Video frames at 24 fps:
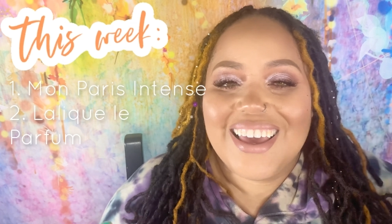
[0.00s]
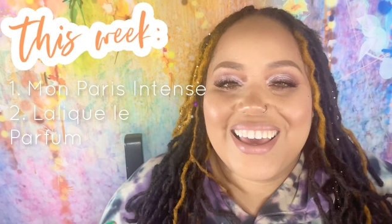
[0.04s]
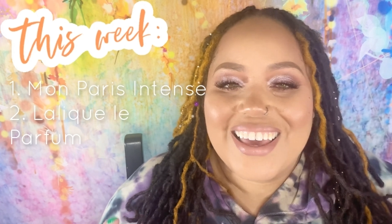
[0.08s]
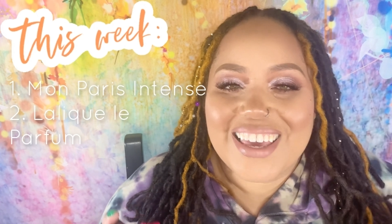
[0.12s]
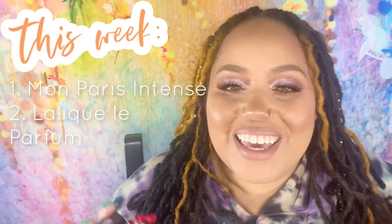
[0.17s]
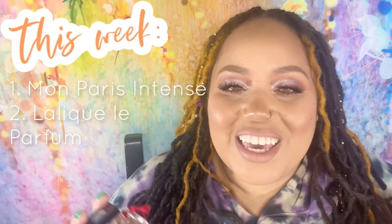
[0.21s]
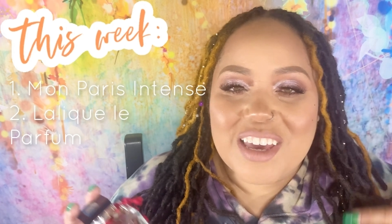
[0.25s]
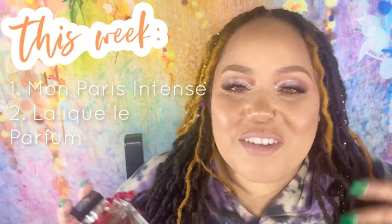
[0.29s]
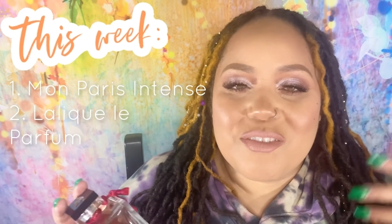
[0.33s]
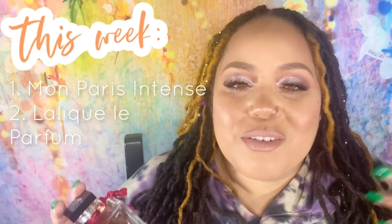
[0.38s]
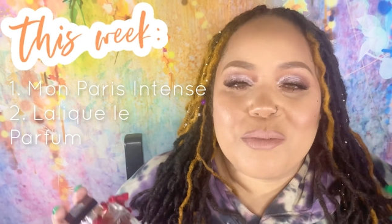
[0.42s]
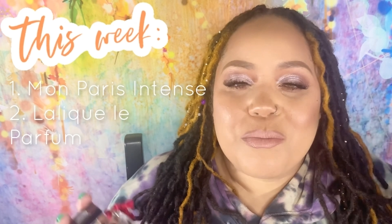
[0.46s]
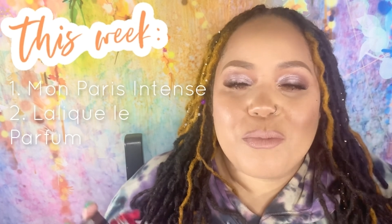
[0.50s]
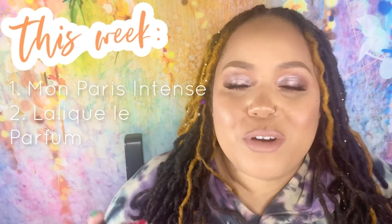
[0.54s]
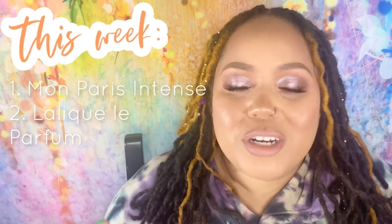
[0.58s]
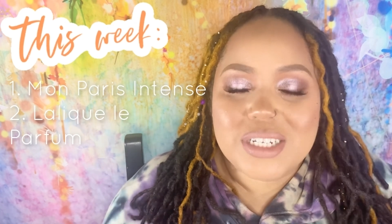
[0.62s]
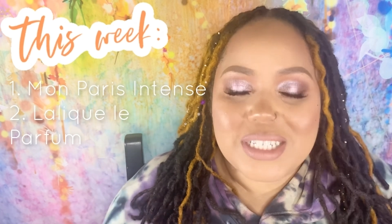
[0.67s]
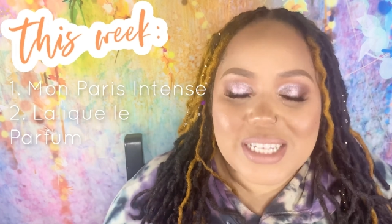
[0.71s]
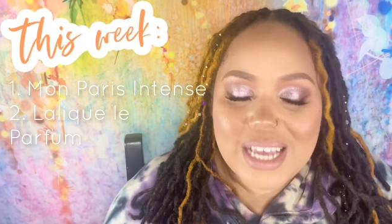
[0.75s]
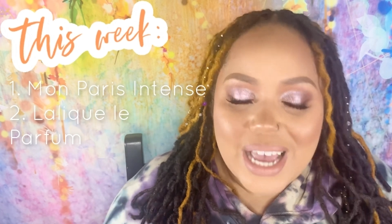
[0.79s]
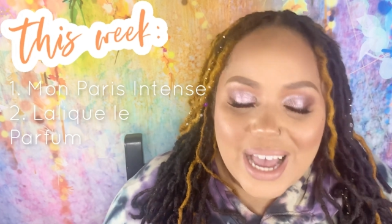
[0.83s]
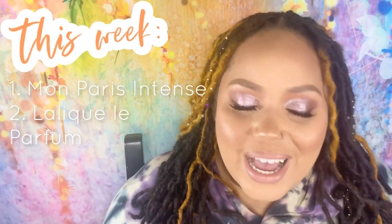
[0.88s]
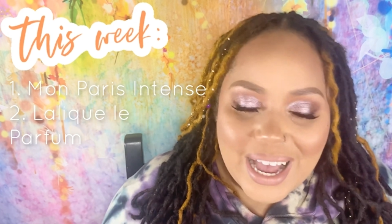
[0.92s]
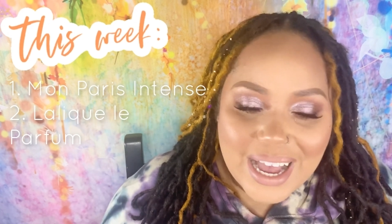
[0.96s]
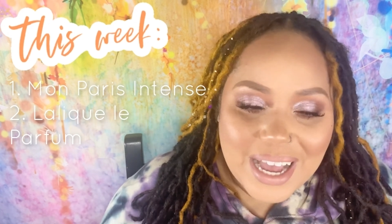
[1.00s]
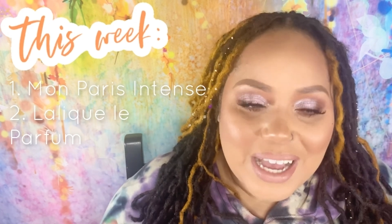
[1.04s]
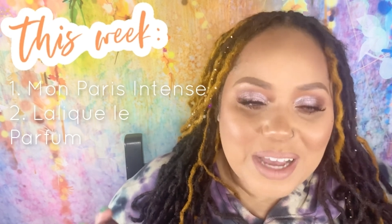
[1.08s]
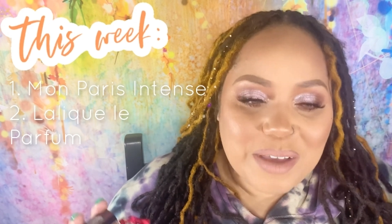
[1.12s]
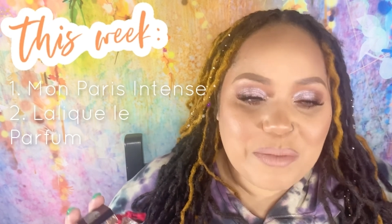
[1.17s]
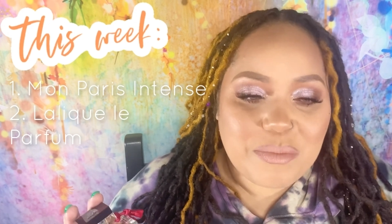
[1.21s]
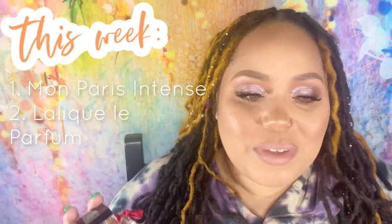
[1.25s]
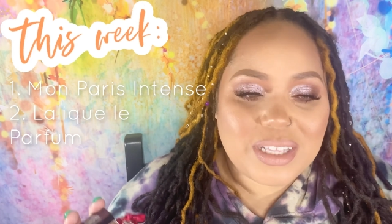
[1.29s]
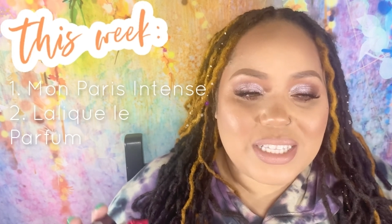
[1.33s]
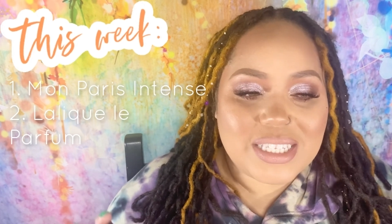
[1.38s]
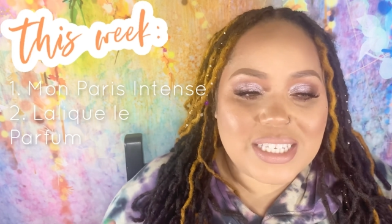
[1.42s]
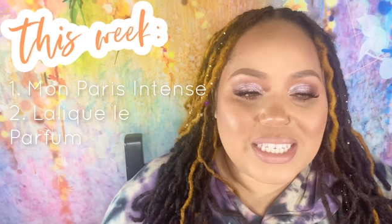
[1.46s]
give it more
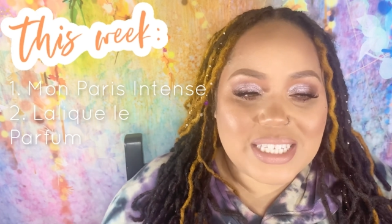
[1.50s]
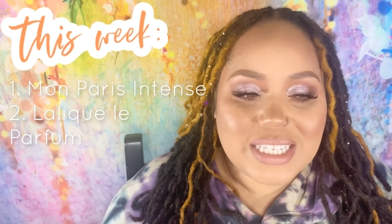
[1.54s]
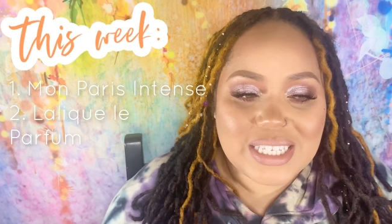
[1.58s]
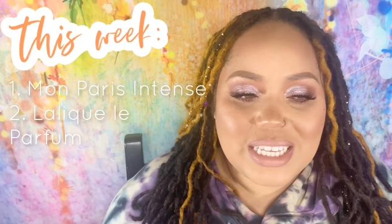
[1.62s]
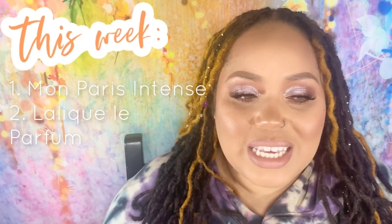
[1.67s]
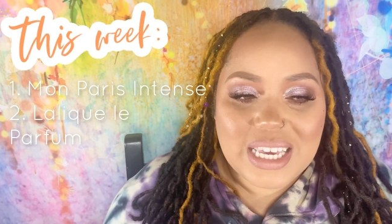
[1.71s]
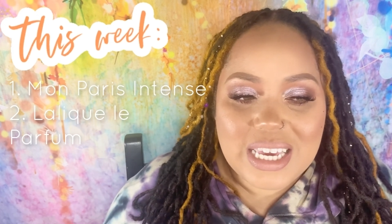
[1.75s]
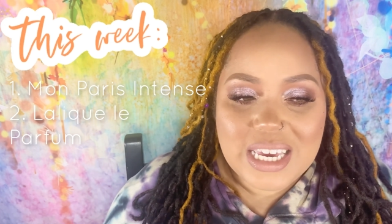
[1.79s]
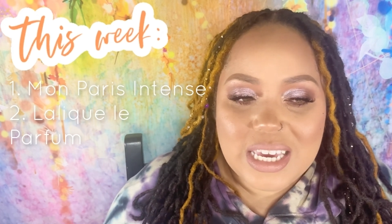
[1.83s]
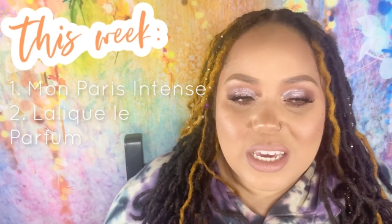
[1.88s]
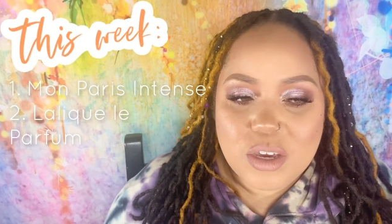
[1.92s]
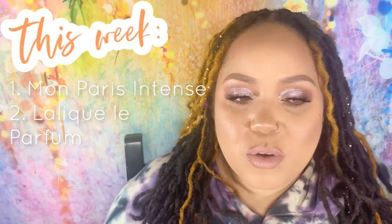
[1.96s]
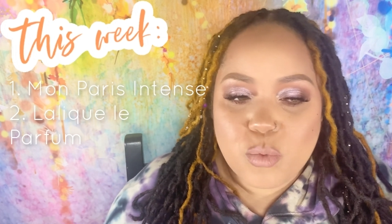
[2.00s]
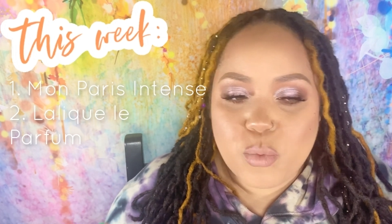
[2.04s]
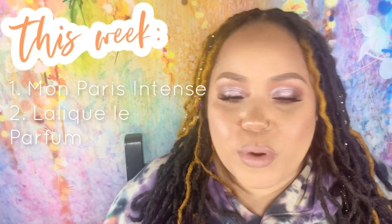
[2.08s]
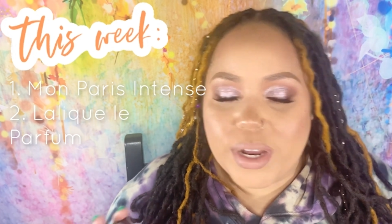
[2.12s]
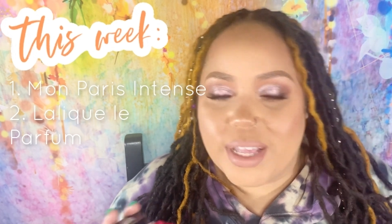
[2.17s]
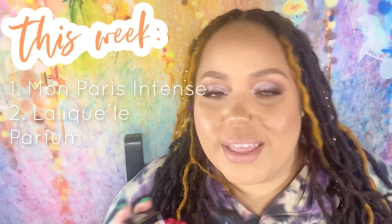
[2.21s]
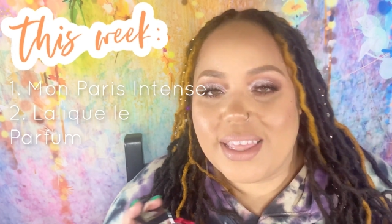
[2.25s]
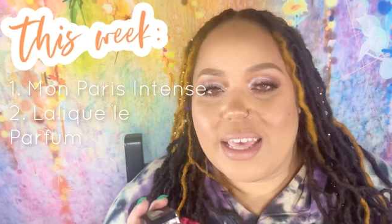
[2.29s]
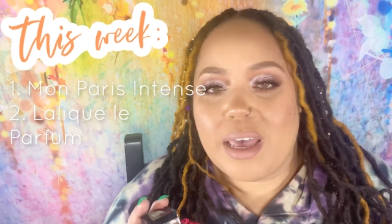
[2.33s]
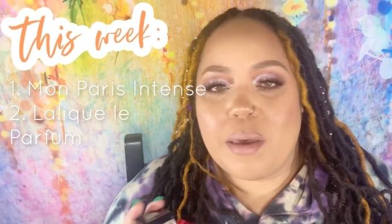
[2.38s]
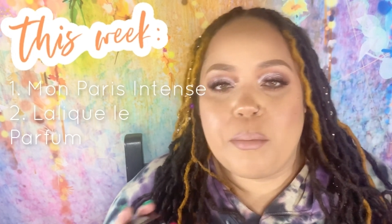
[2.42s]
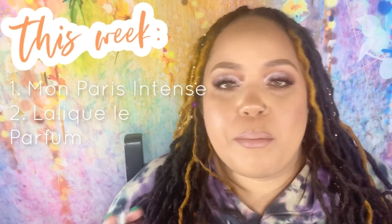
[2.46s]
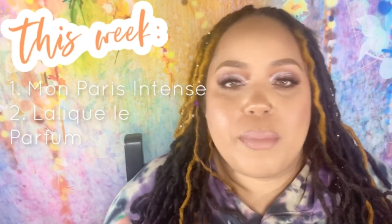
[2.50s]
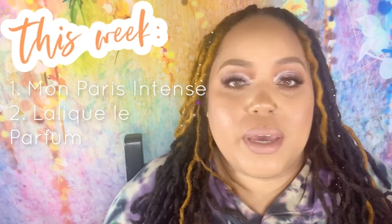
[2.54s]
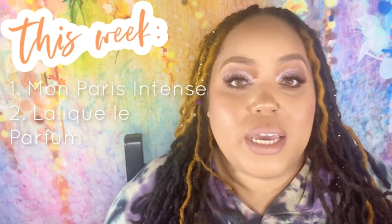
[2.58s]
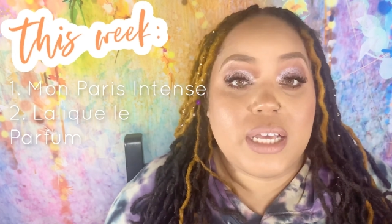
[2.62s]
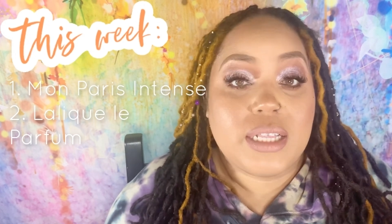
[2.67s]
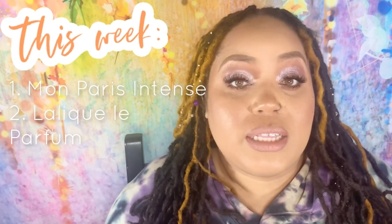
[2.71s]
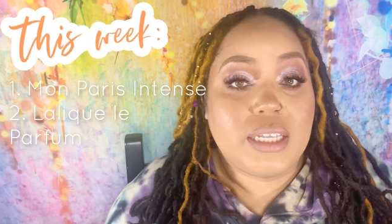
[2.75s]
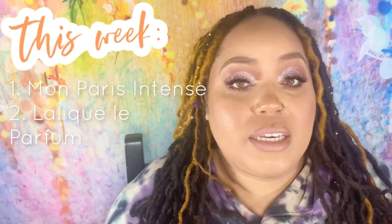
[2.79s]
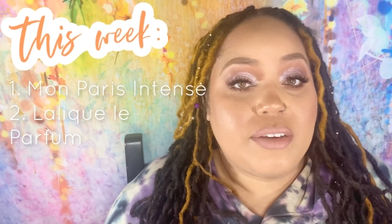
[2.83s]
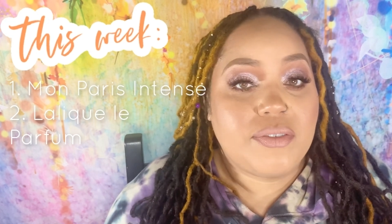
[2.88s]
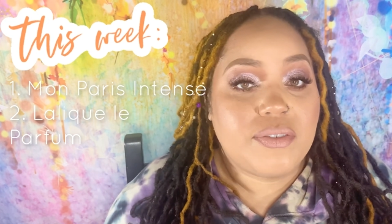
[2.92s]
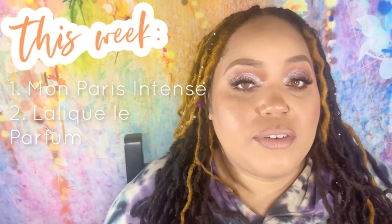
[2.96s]
time and see where that bay
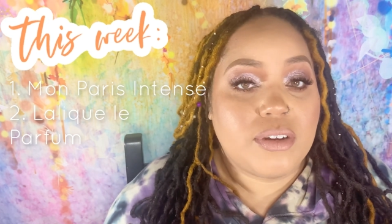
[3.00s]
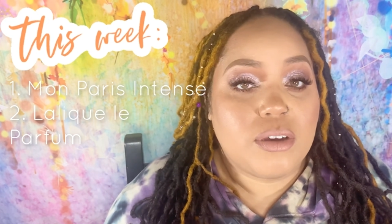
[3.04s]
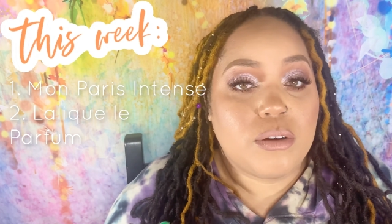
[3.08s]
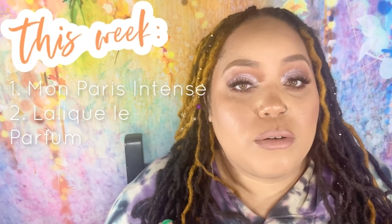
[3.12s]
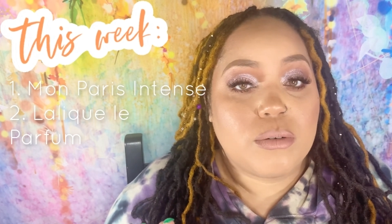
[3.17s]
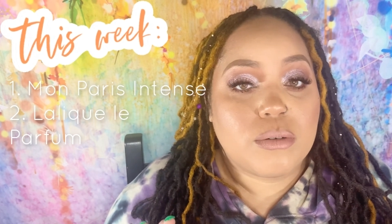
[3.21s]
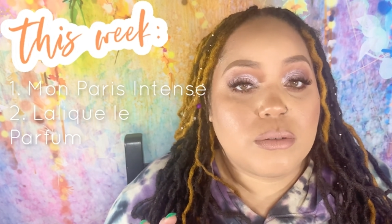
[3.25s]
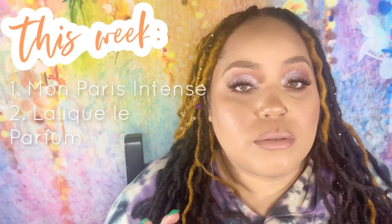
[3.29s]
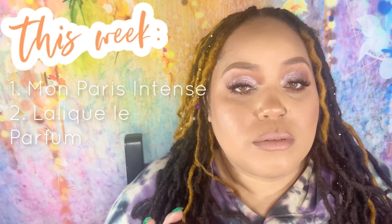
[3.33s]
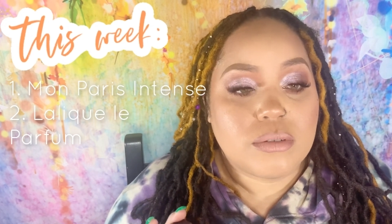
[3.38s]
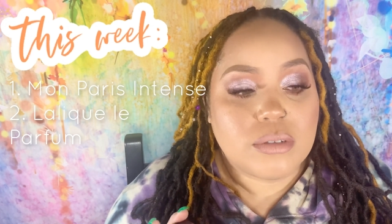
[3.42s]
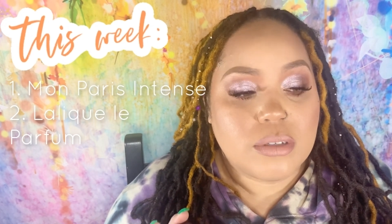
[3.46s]
leaf note,